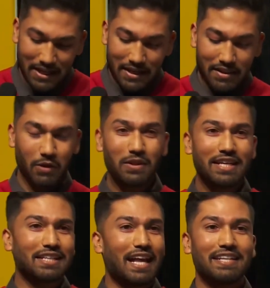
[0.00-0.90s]
The only
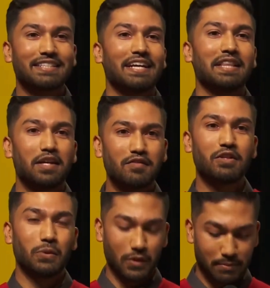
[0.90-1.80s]
class I loved
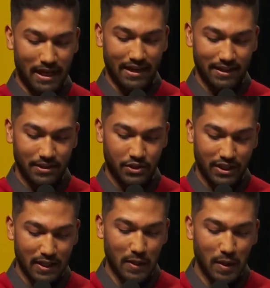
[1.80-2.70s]
was biology,
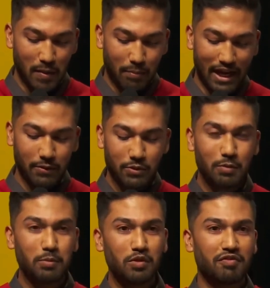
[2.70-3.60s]
but I was
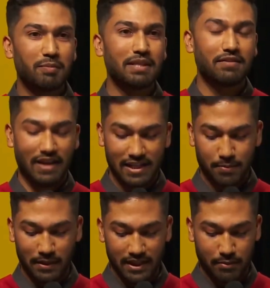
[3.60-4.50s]
removed from an advanced
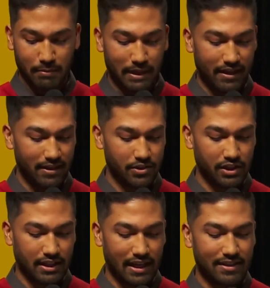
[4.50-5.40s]
placement biology
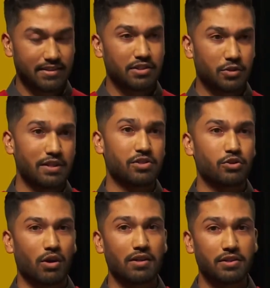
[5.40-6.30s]
class so that
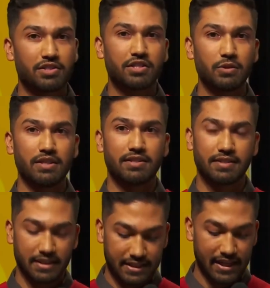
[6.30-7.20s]
stronger students
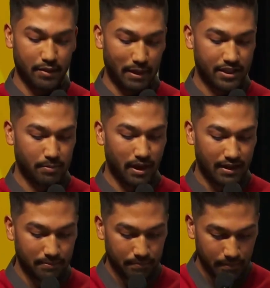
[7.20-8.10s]
could take my spot.